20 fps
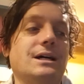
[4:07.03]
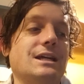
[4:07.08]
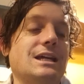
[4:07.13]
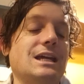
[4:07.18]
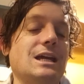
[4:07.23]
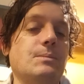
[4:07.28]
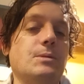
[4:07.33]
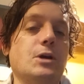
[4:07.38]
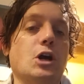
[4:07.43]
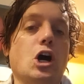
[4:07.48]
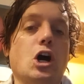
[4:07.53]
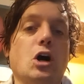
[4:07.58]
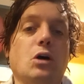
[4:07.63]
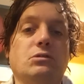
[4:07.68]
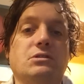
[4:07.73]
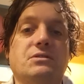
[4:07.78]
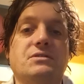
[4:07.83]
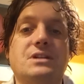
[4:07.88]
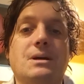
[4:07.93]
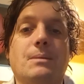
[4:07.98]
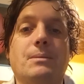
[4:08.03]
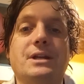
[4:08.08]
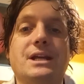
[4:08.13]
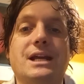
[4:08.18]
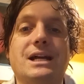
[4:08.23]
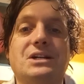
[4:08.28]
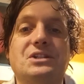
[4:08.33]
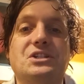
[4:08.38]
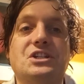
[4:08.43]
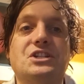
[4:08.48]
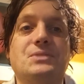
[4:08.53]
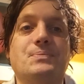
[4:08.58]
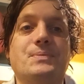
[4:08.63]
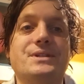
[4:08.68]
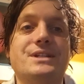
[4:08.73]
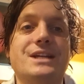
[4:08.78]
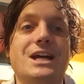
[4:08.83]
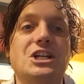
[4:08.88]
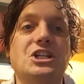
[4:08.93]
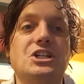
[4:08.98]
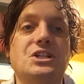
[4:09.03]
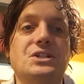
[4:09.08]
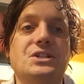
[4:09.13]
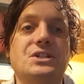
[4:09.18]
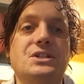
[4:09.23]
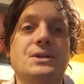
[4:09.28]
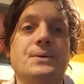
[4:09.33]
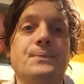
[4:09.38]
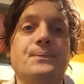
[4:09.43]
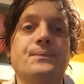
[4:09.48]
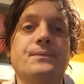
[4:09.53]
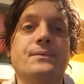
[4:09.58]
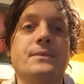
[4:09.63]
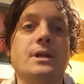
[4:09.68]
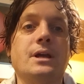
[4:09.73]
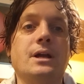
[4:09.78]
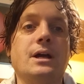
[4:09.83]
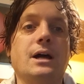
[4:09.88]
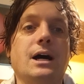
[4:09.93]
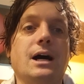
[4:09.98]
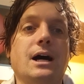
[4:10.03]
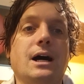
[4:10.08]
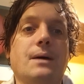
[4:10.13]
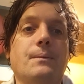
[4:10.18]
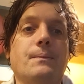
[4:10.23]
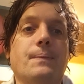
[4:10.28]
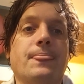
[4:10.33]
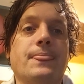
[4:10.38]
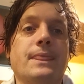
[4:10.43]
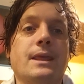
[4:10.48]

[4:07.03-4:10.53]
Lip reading: keeping a hold of somebody else's possessions. Kerr